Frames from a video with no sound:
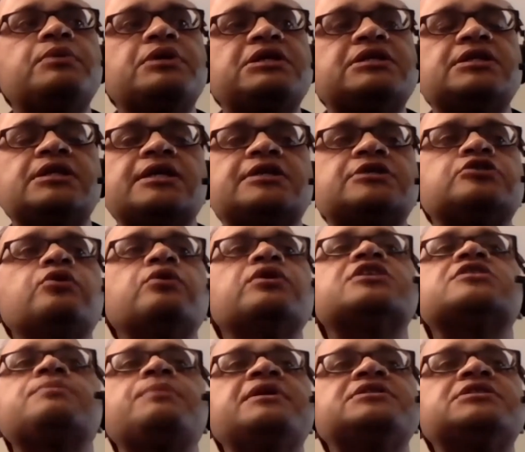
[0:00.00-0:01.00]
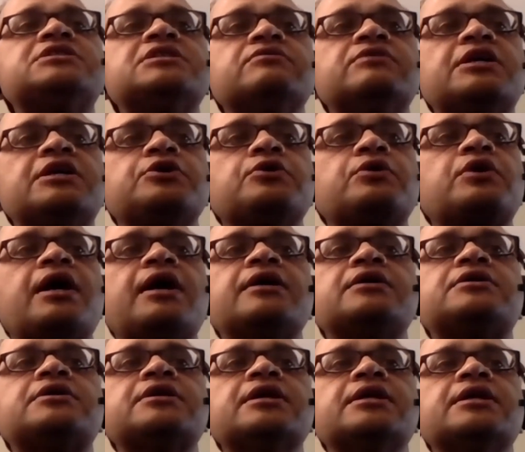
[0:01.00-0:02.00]
it's like so expensive that you
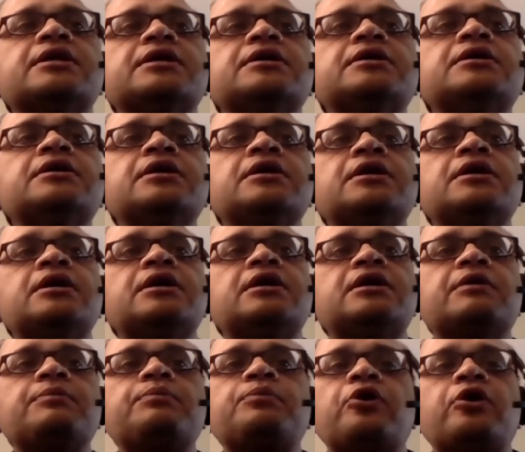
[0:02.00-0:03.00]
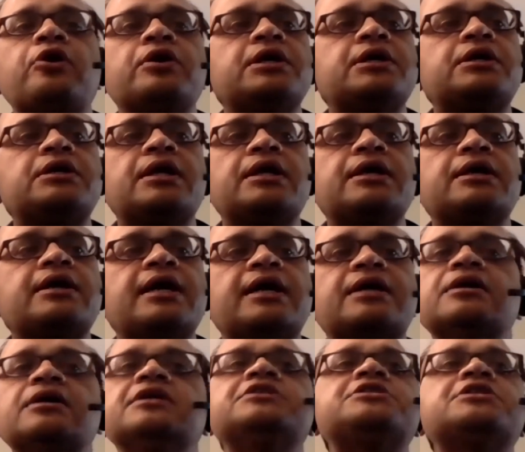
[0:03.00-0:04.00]
can't really deploy it like
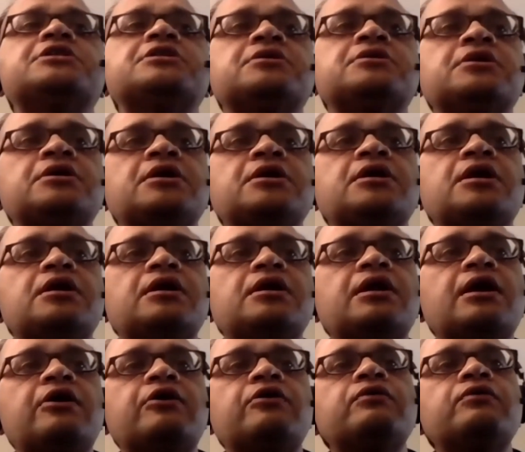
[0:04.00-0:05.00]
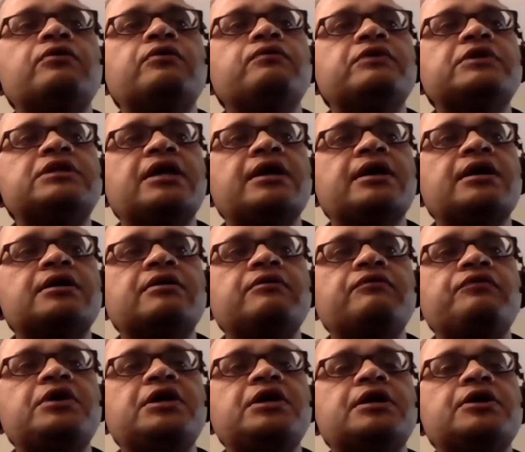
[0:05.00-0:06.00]
at leisure now with ar and
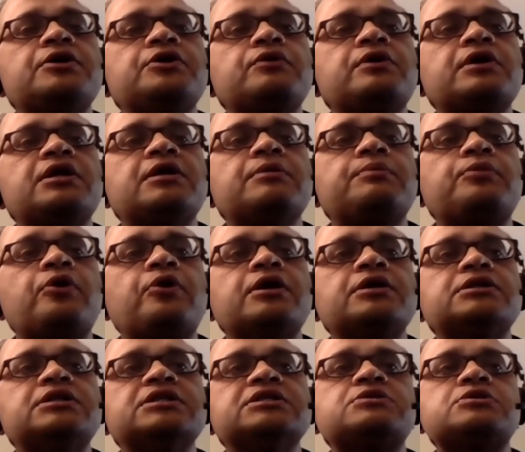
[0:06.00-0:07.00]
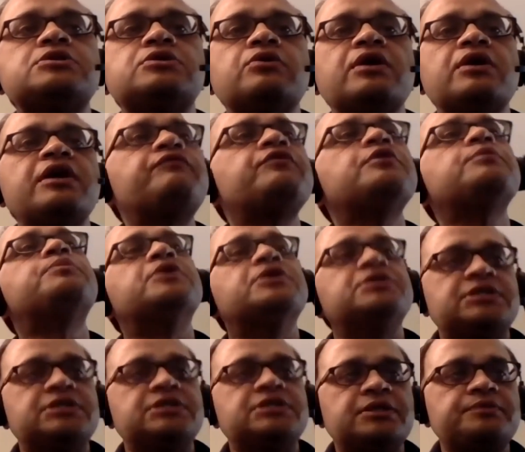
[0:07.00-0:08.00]
vr you can deploy this to every
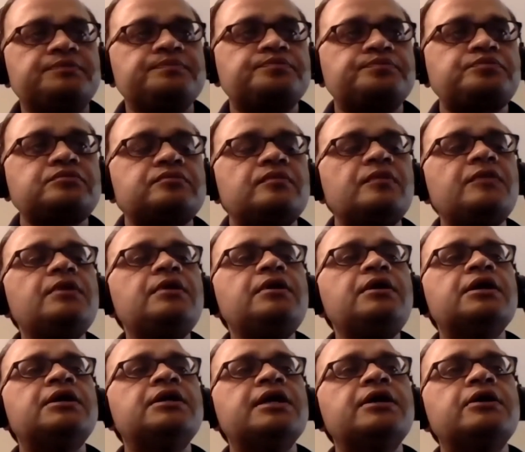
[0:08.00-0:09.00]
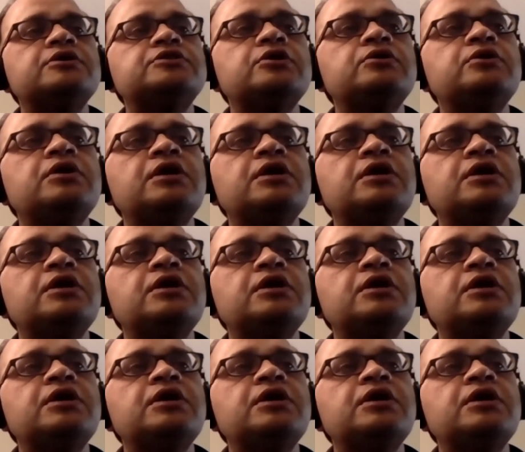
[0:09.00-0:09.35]
person and now so